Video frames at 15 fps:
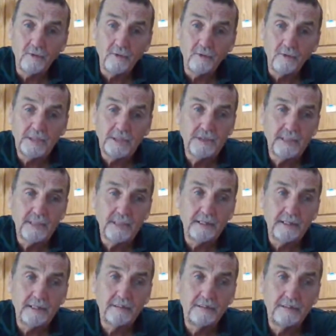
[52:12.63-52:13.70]
She said,
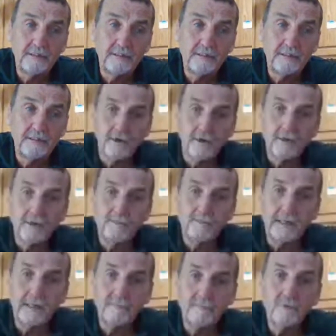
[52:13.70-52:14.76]
Tell the
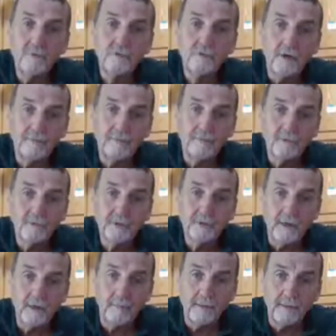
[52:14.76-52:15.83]
people trouble's
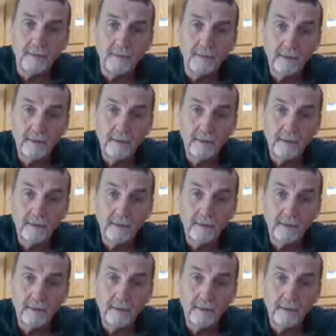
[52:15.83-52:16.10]
coming.